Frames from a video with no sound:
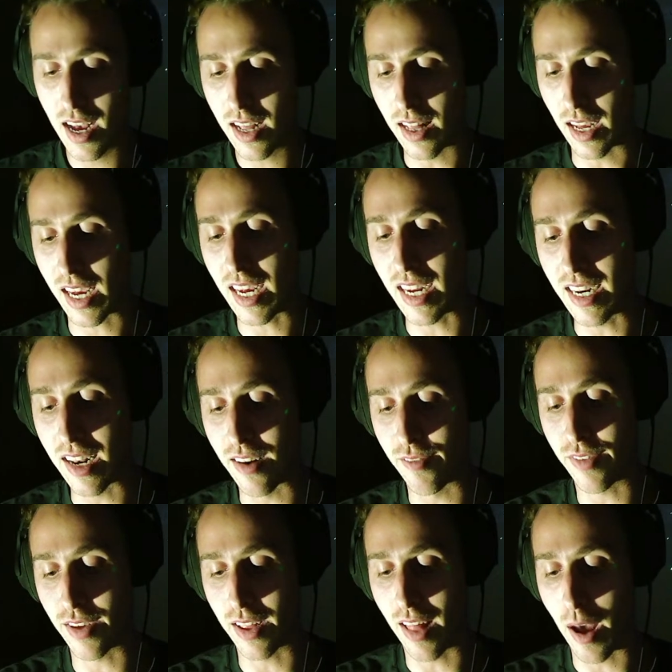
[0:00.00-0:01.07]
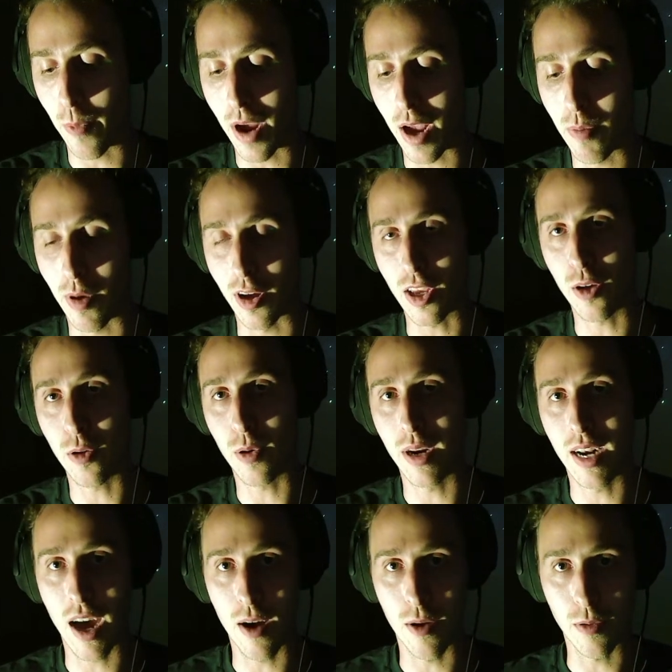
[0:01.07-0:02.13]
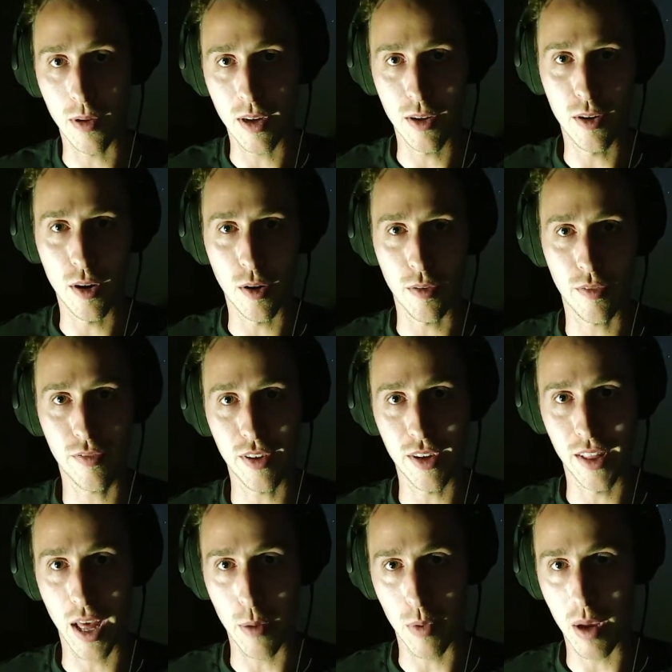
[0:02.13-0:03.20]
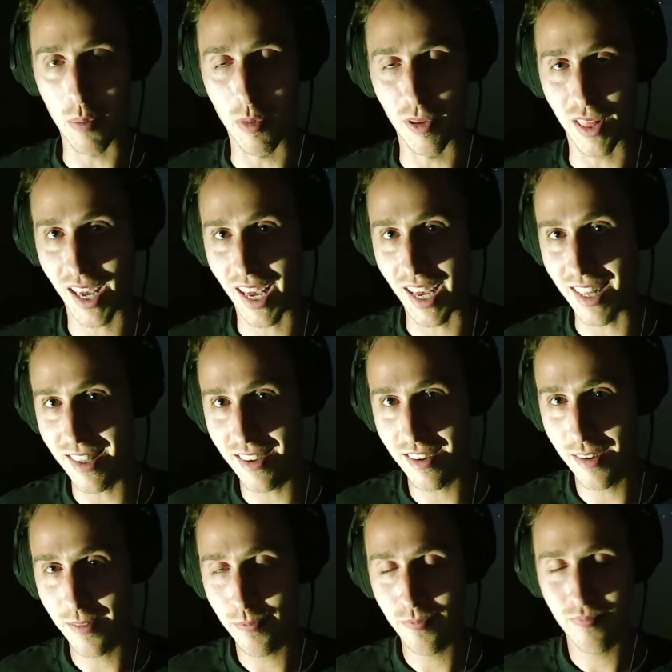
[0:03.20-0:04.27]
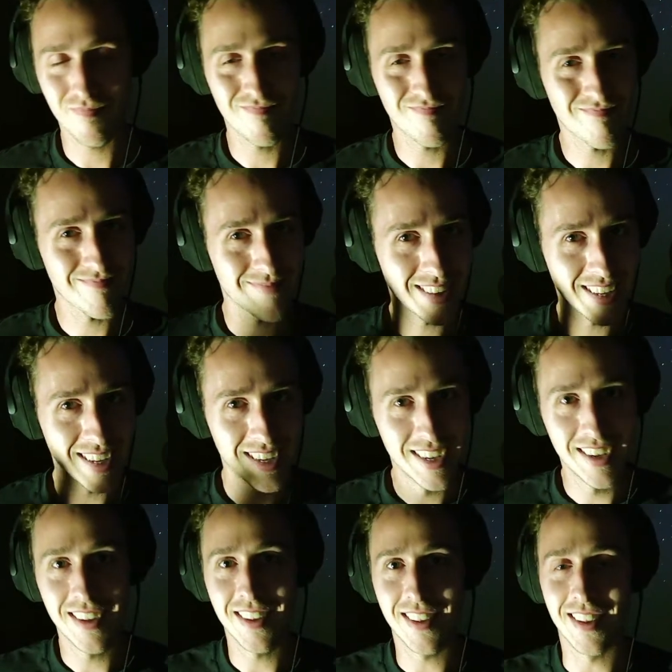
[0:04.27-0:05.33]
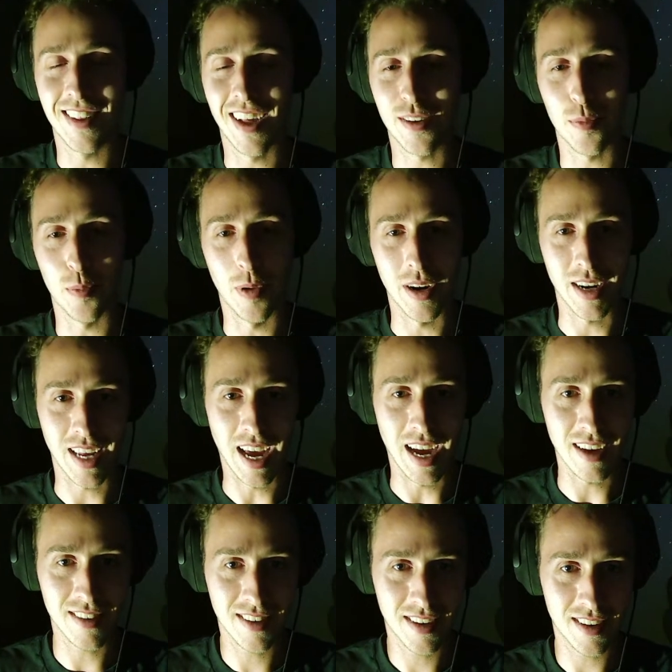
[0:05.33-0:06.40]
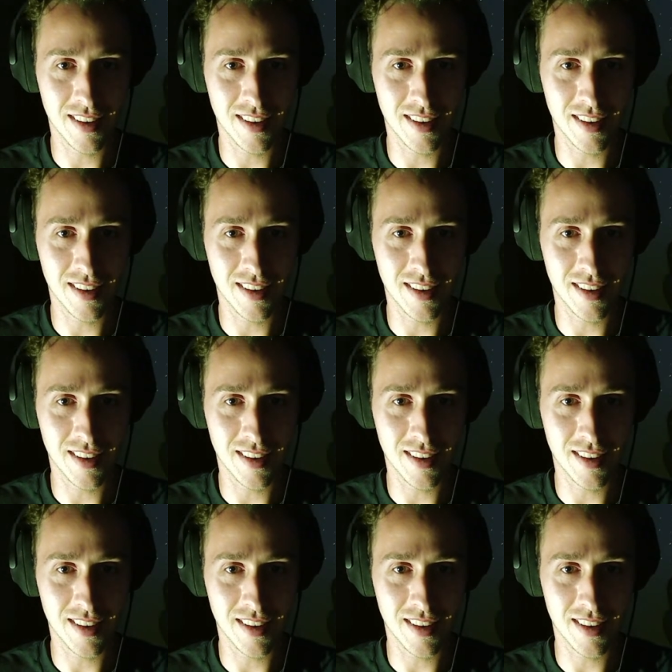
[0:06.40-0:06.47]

like he didn't feel that way about you, and now you don't feel that way about the kids. That's one guess